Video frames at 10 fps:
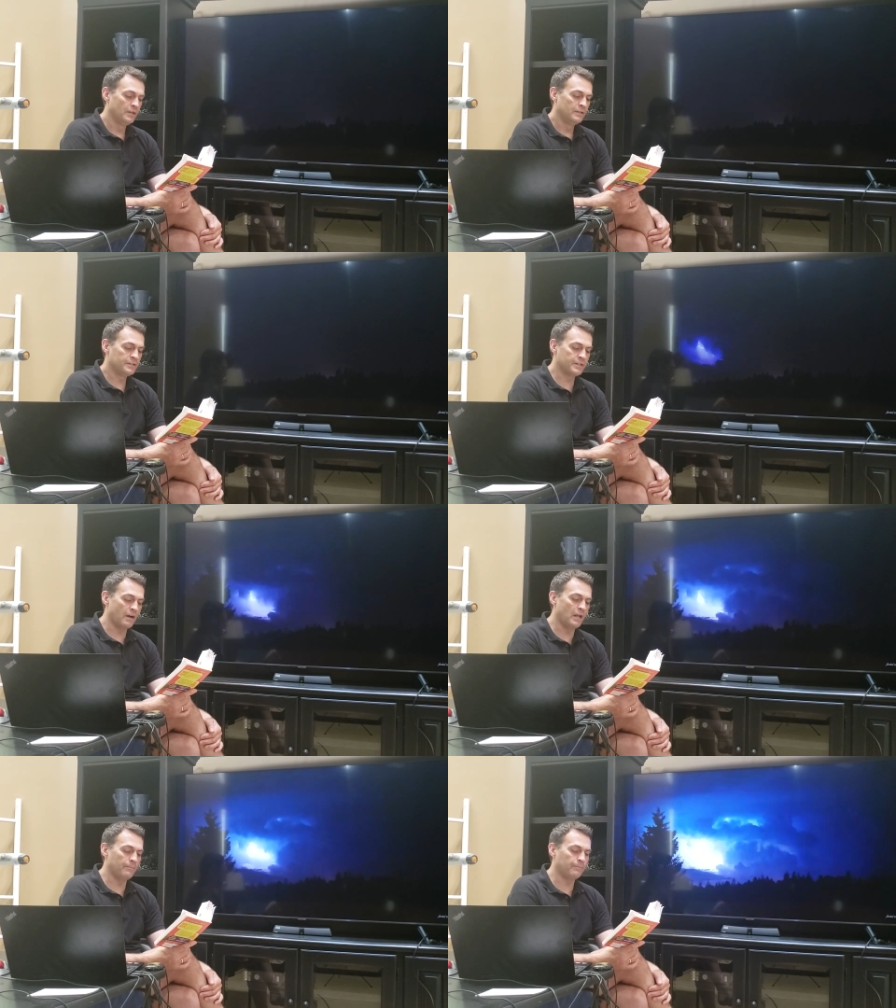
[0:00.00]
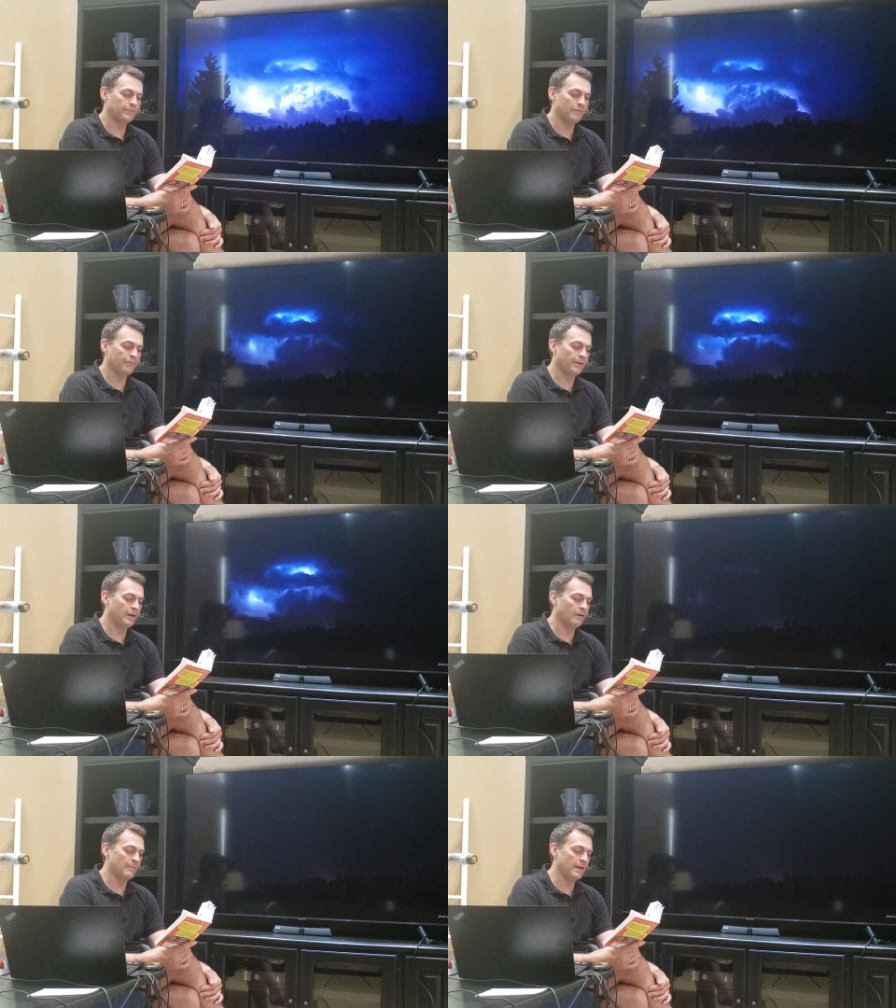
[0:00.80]
Start up the
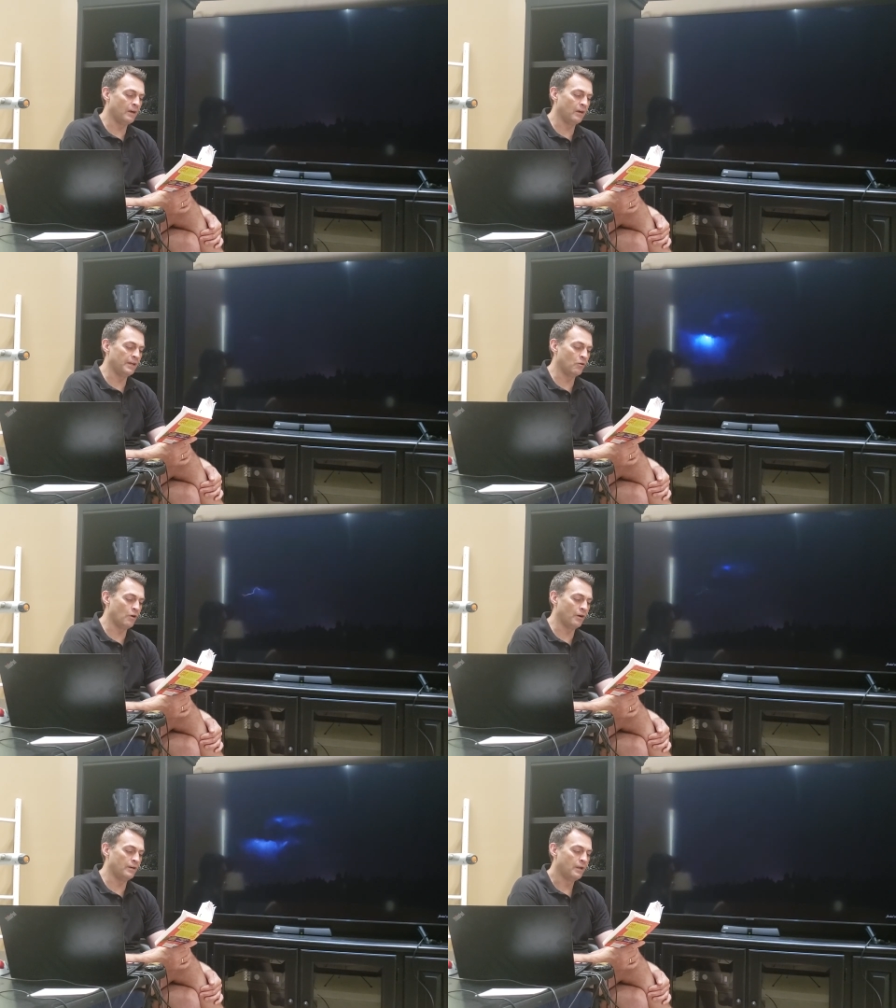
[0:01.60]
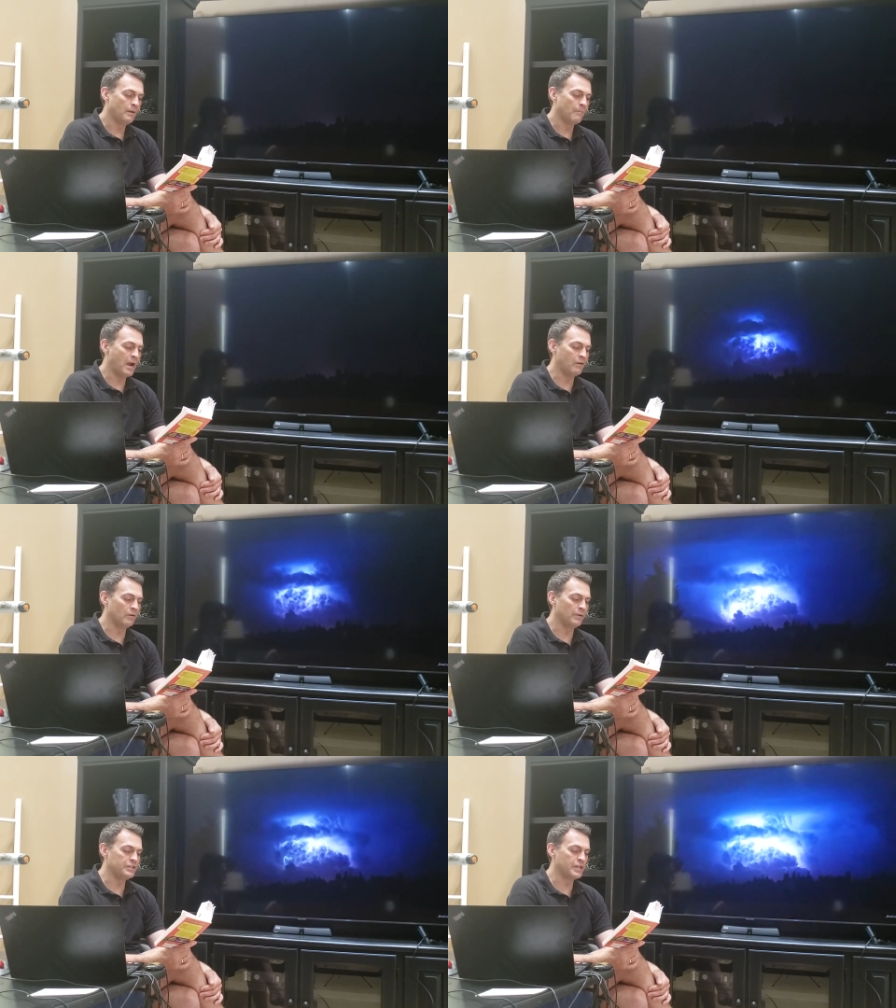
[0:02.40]
fear meter, he ordered. Byron
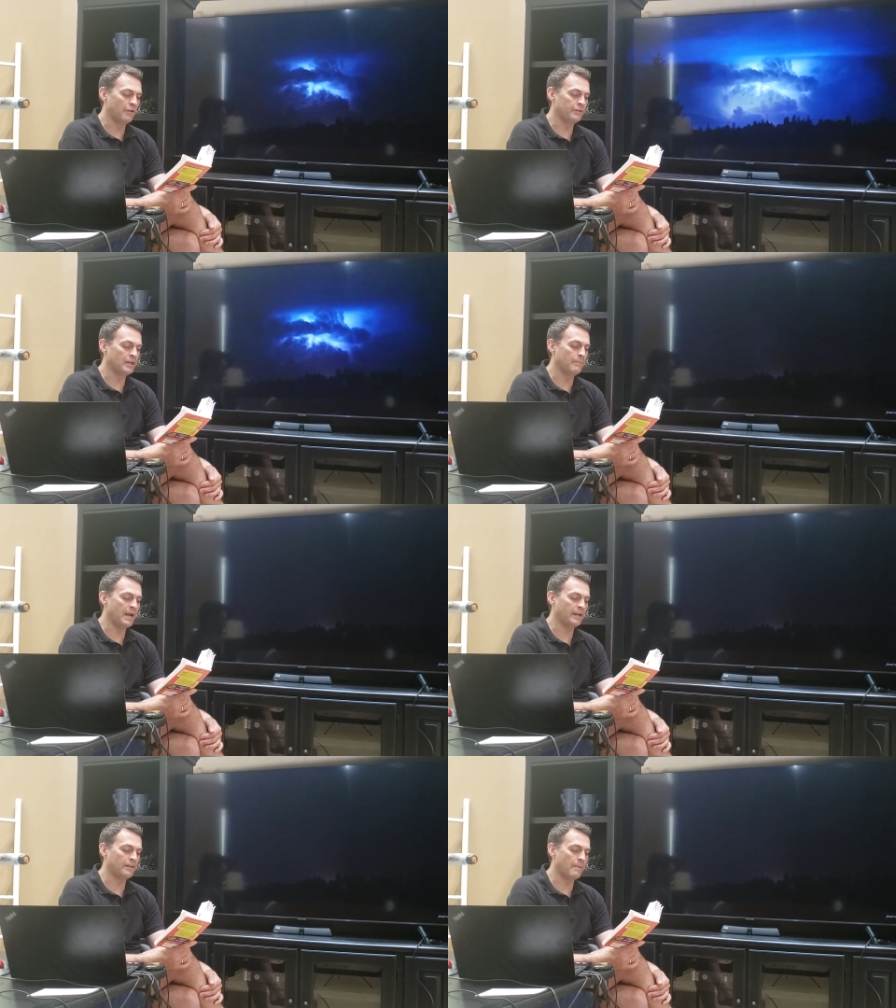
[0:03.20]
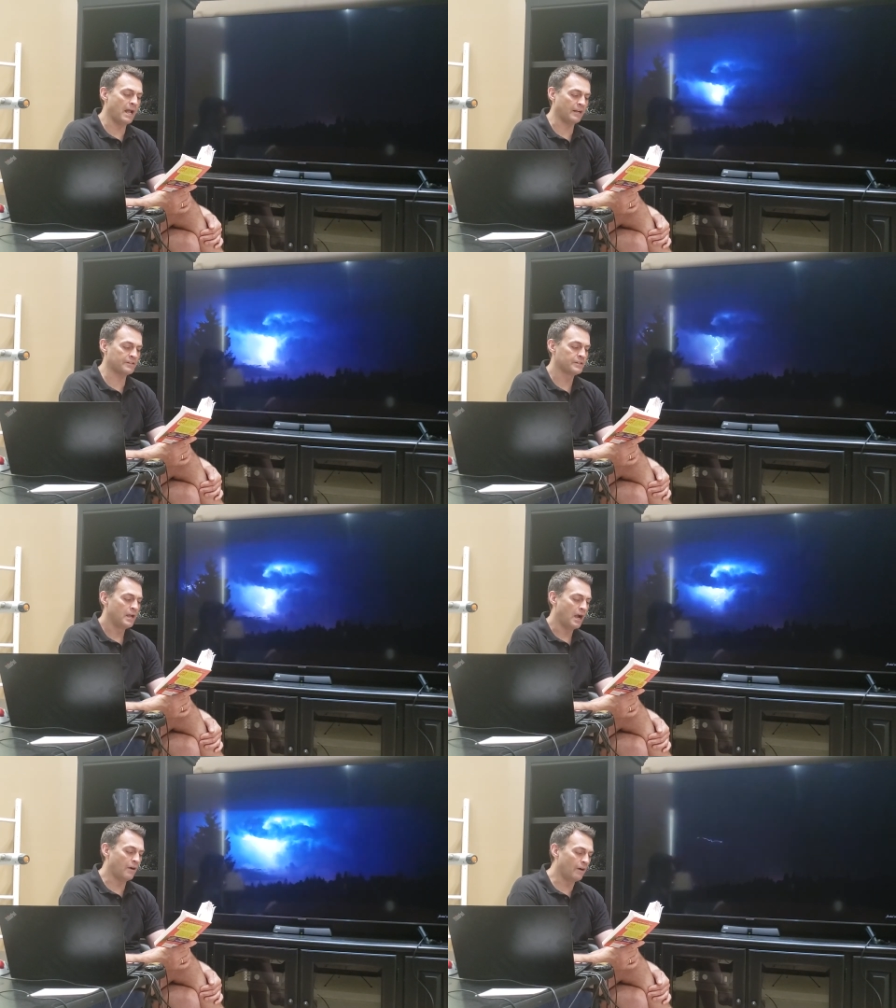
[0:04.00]
reached out to the back of the box.
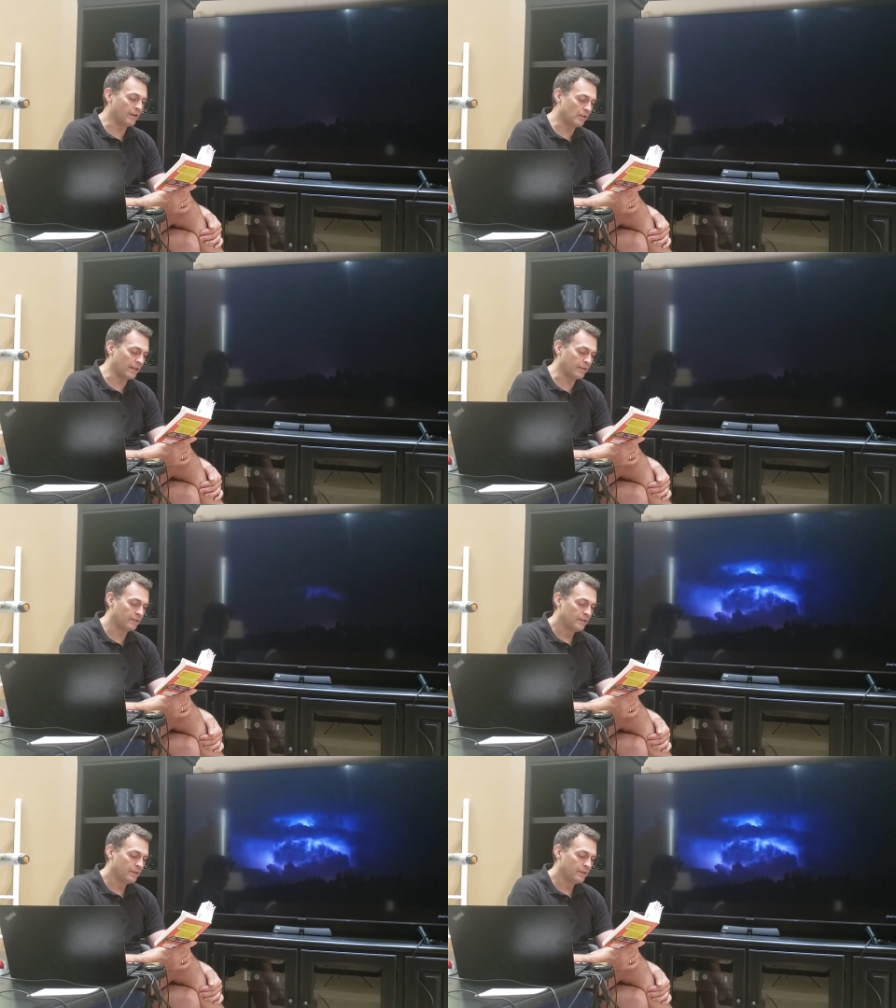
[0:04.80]
I heard a click.